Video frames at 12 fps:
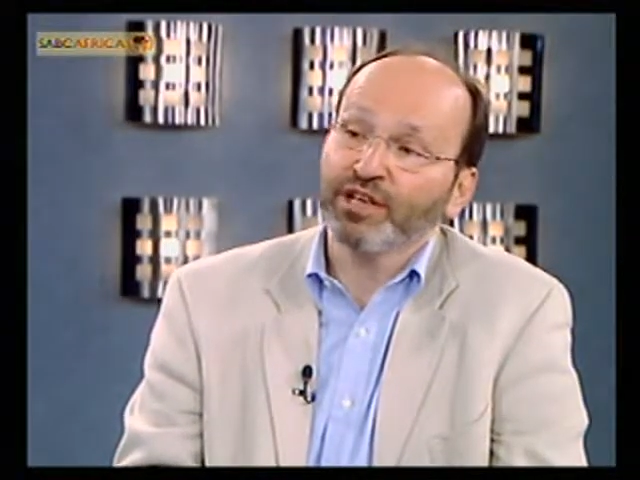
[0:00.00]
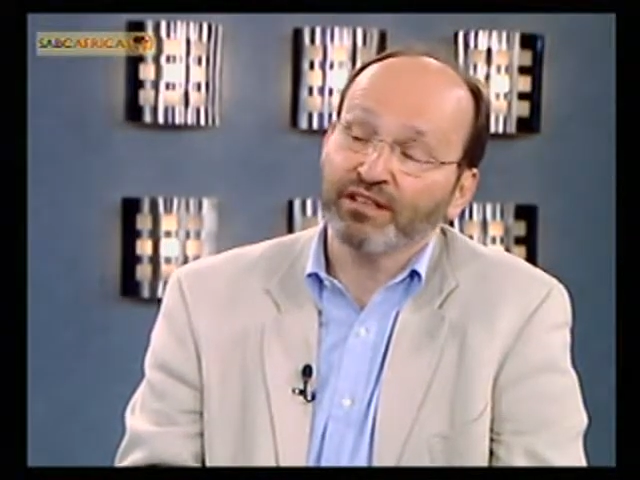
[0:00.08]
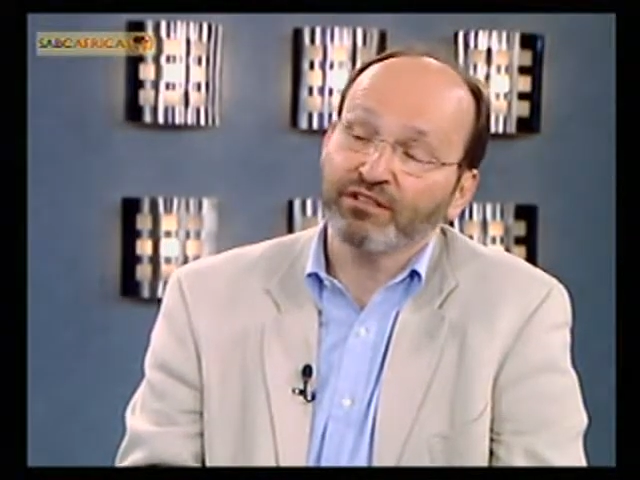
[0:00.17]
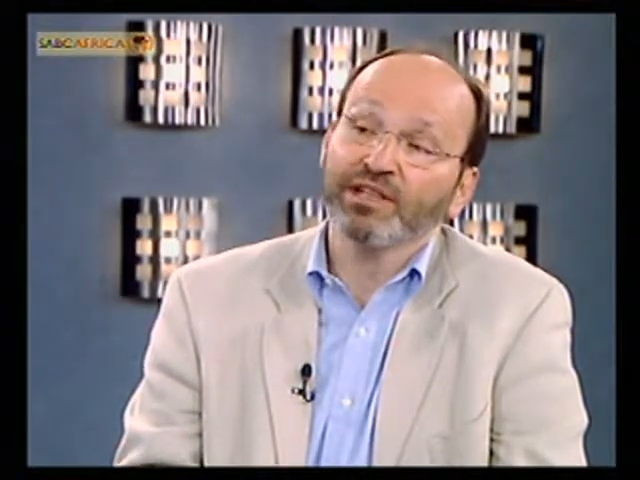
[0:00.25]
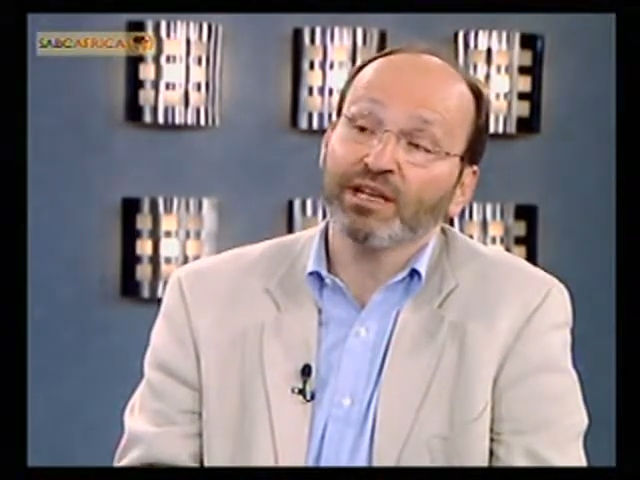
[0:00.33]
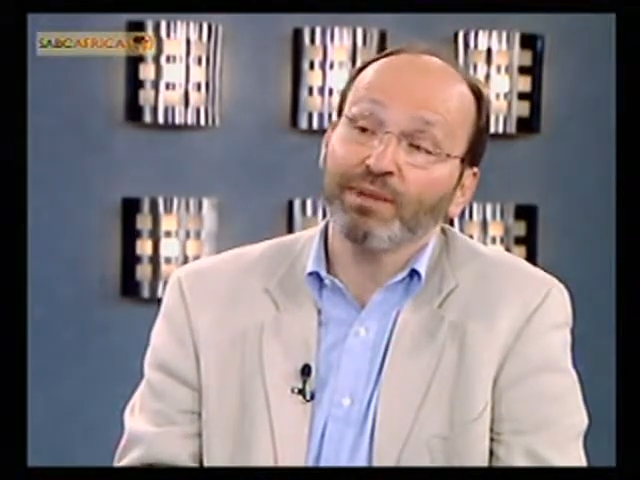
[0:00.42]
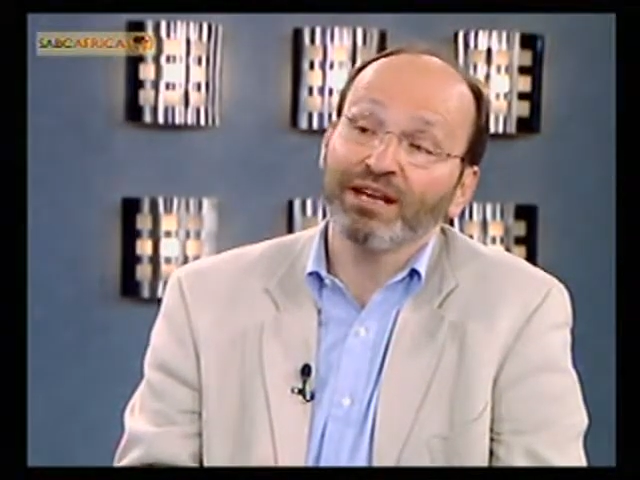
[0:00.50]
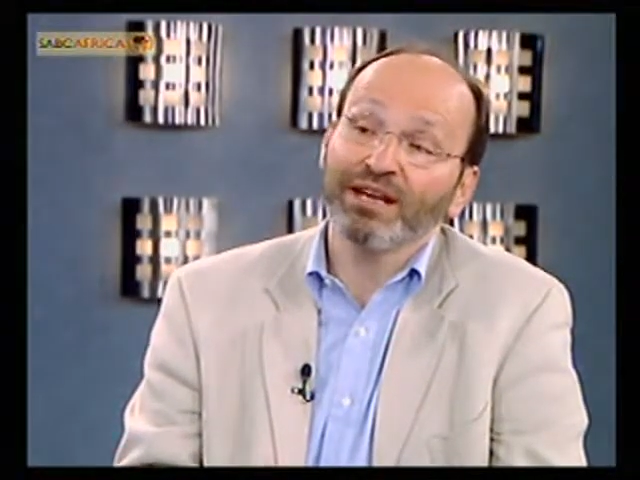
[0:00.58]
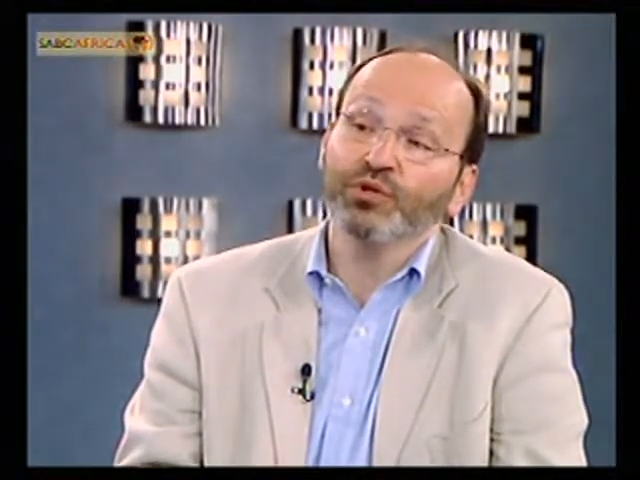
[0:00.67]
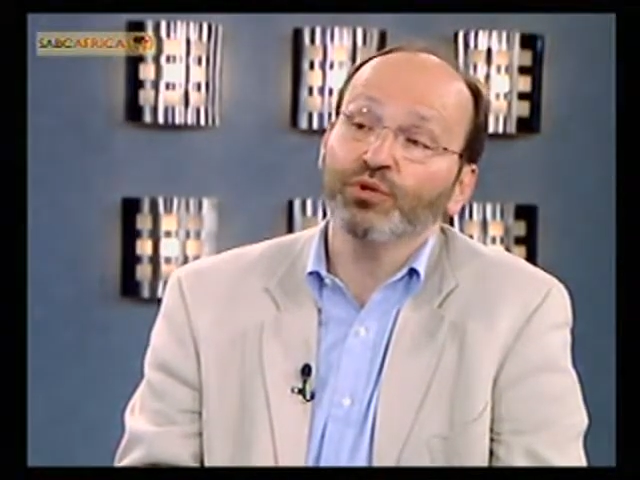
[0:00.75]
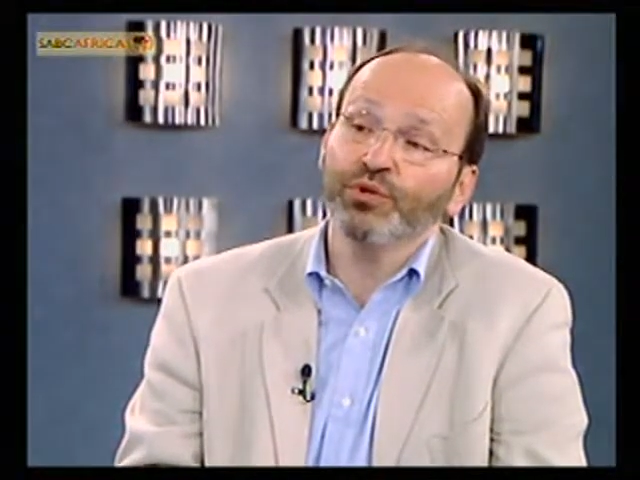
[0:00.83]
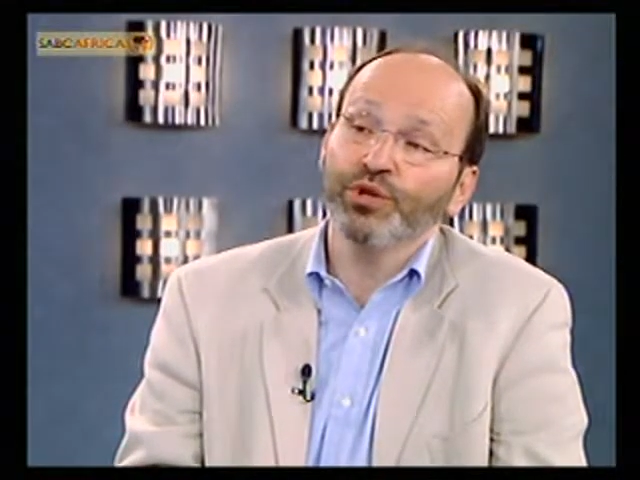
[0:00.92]
actually about
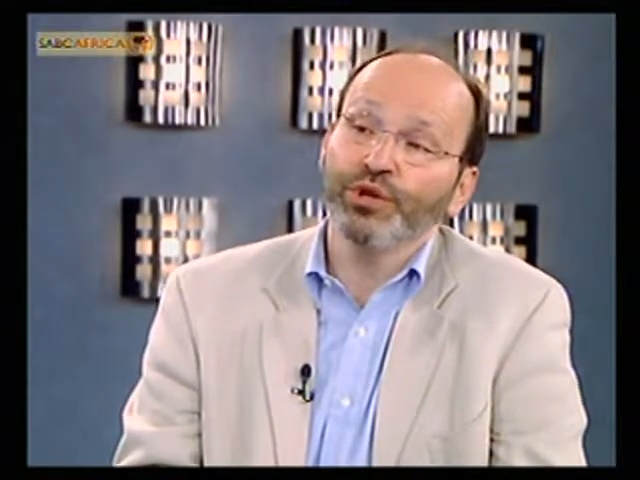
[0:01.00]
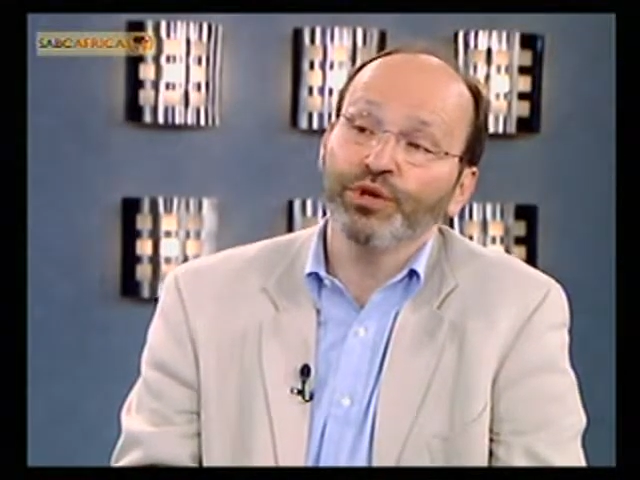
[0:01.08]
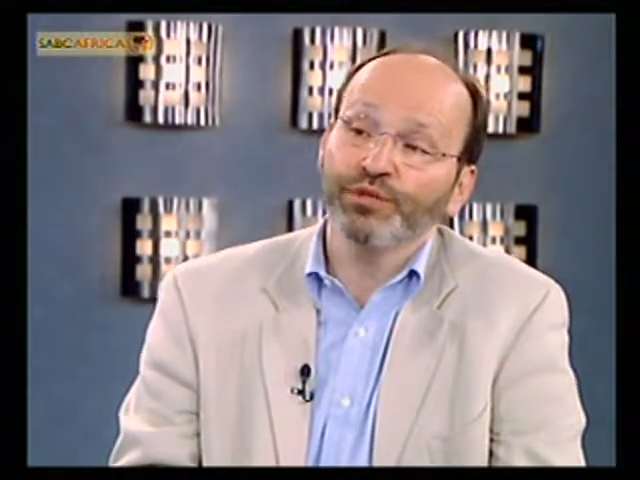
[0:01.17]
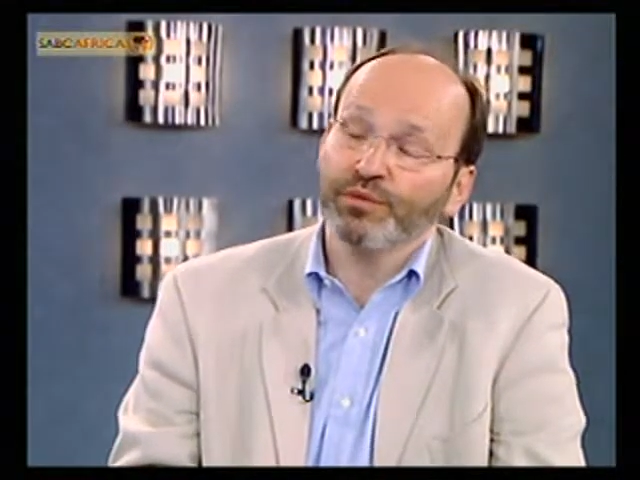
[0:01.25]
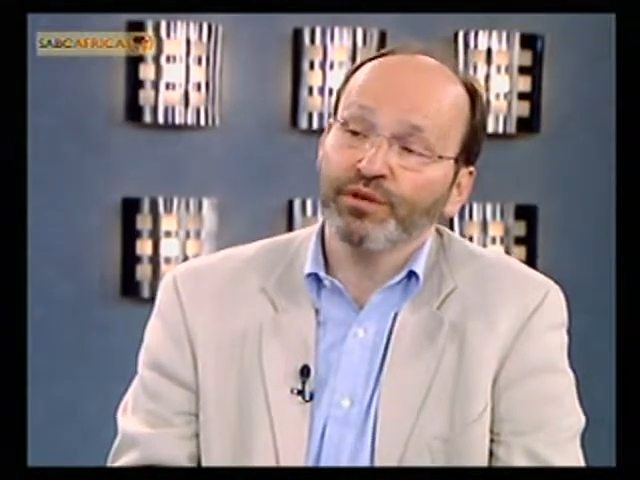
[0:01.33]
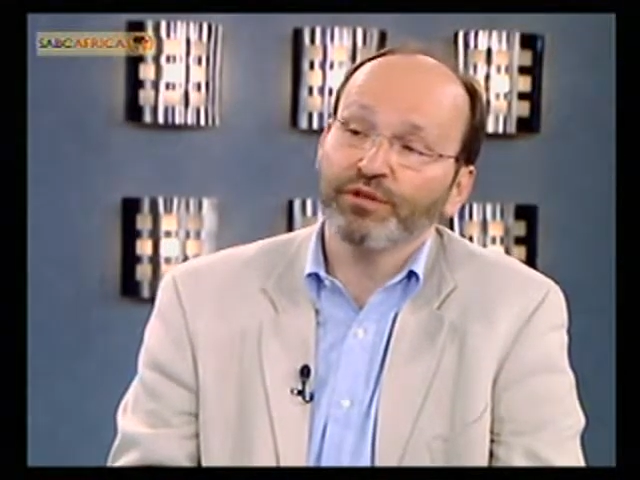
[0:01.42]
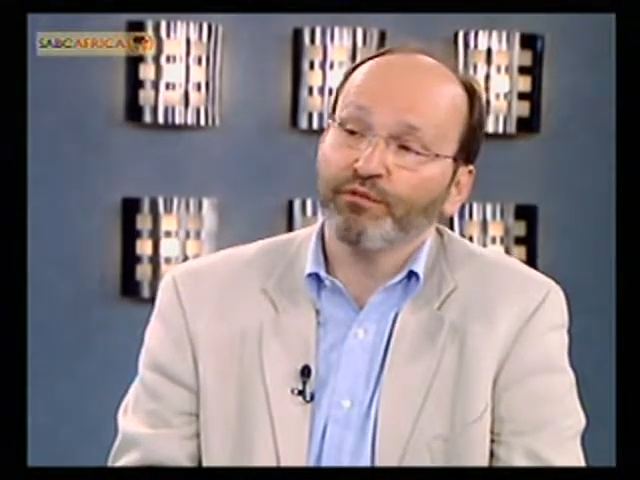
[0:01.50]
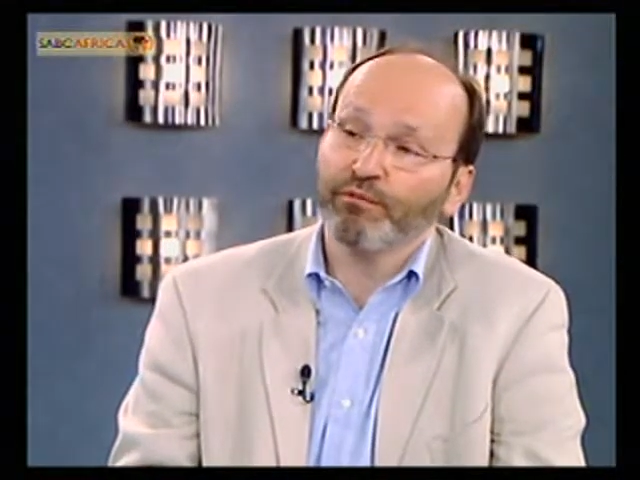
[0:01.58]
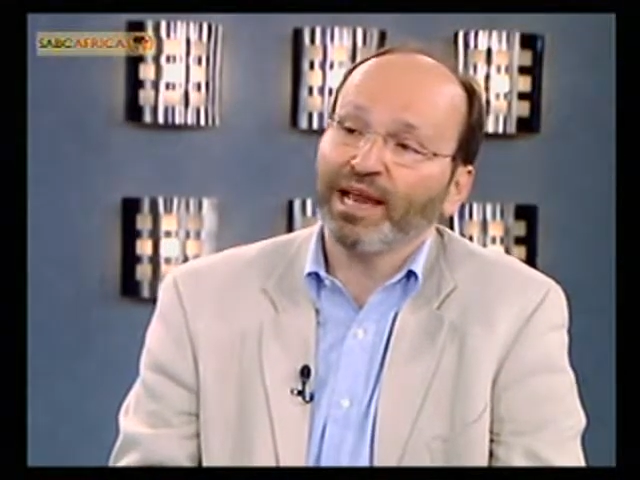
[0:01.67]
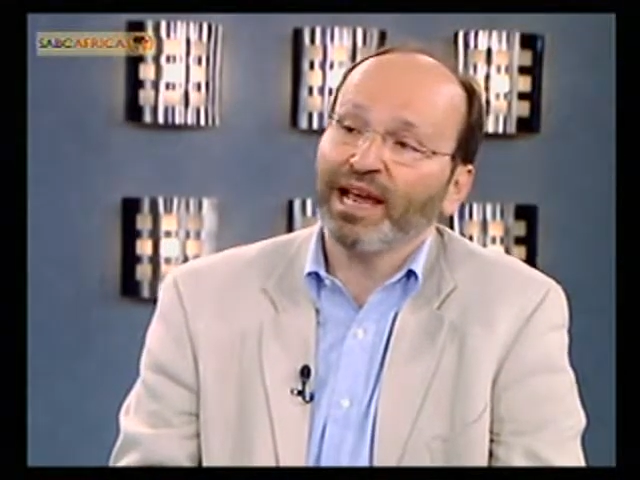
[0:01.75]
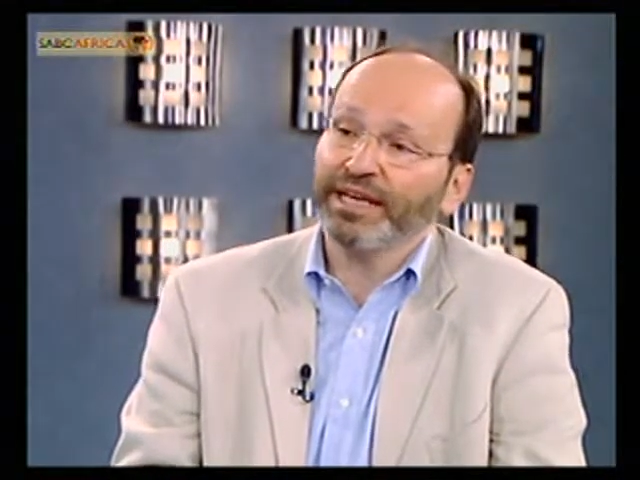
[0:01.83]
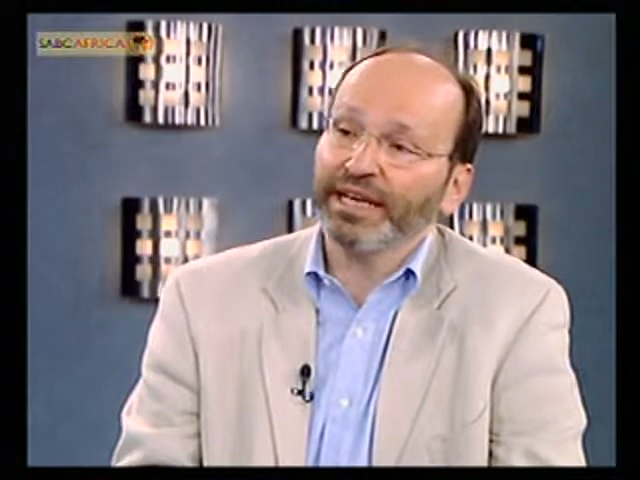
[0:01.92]
two years worth of
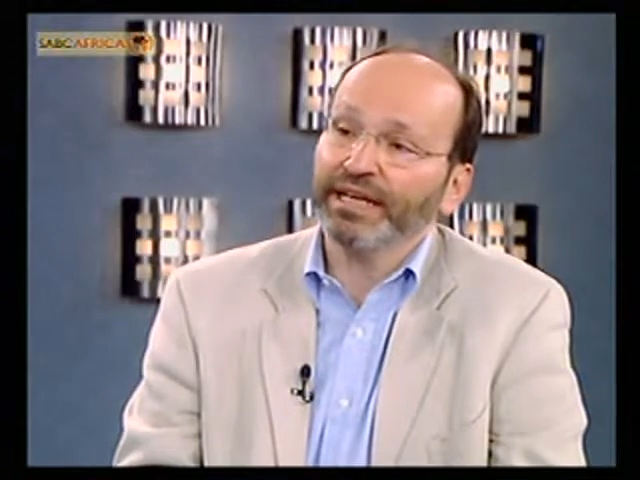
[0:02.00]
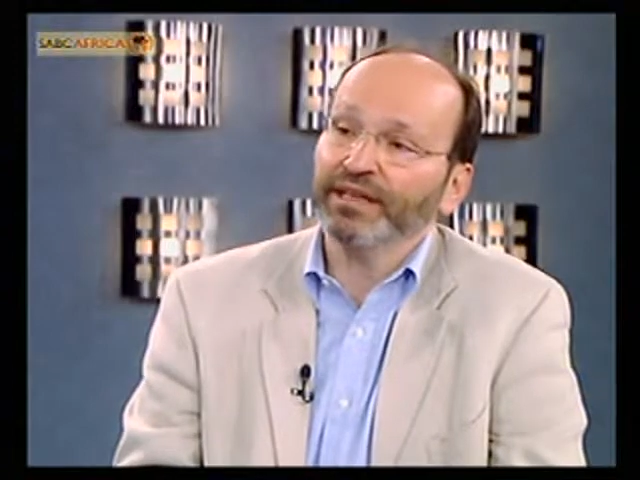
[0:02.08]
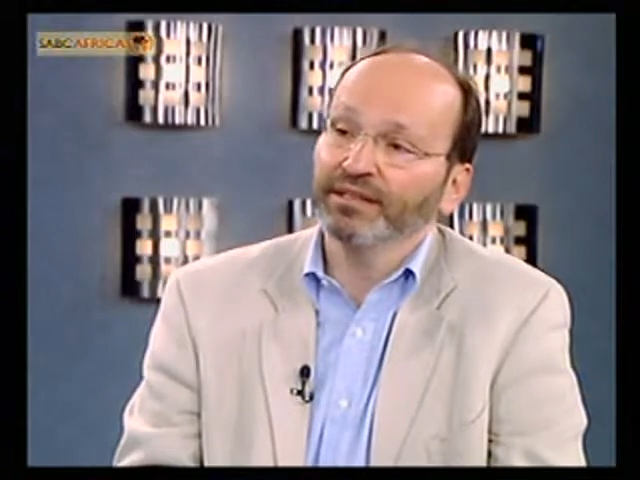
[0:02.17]
planning